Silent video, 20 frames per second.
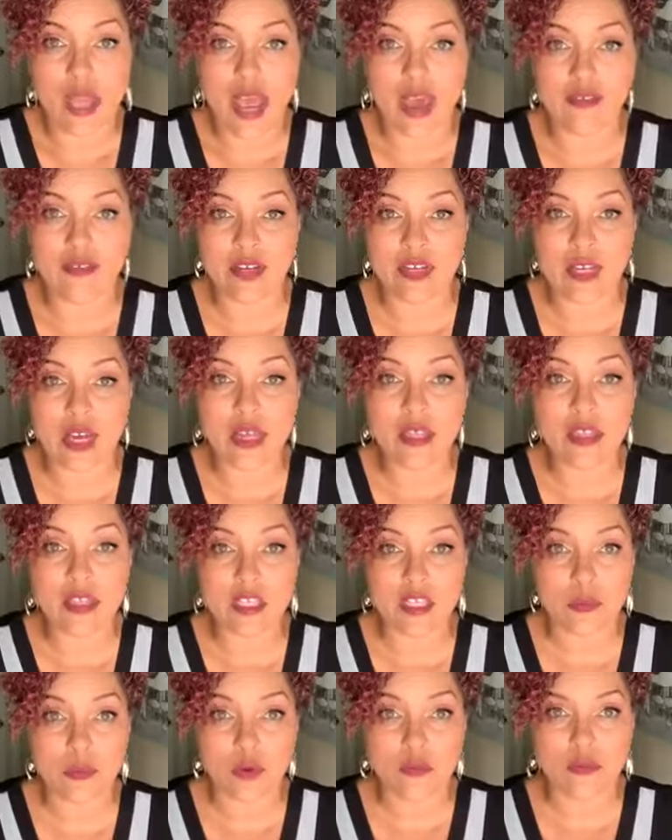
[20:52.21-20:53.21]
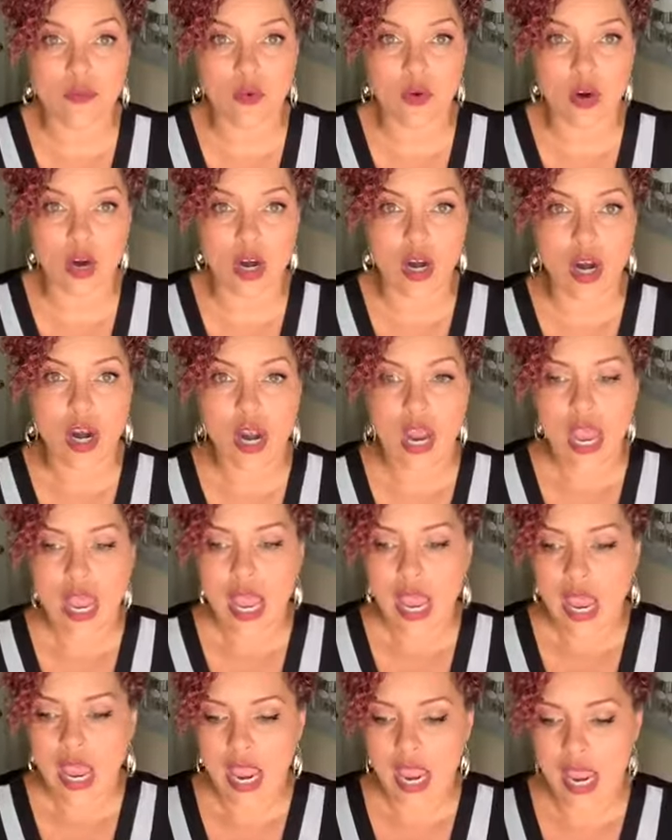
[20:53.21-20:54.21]
We haven't done this before.
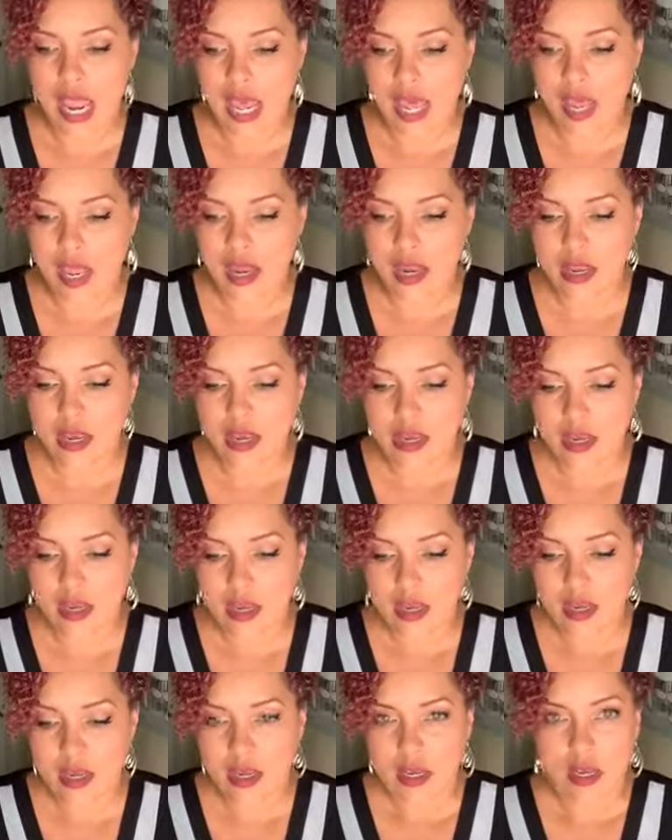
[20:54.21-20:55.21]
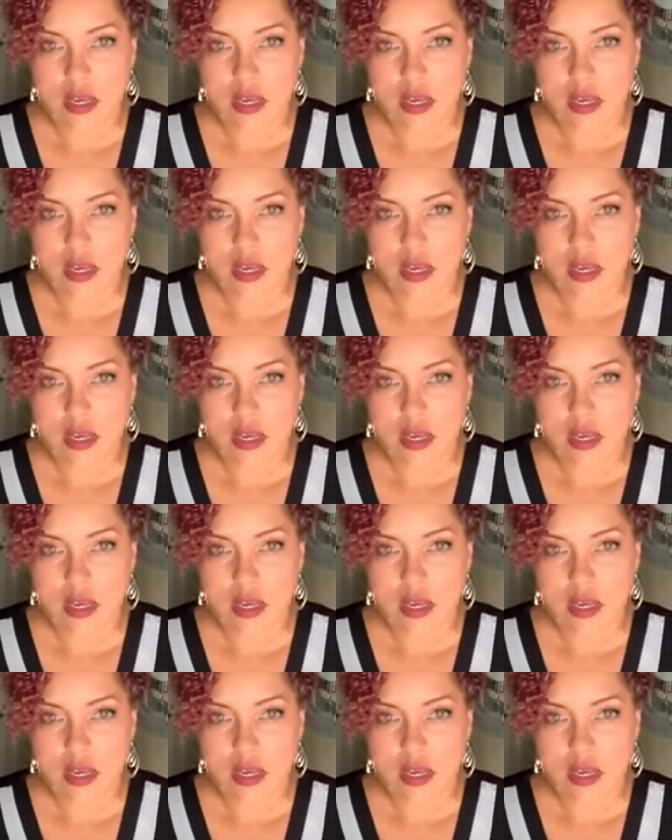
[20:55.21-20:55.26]
And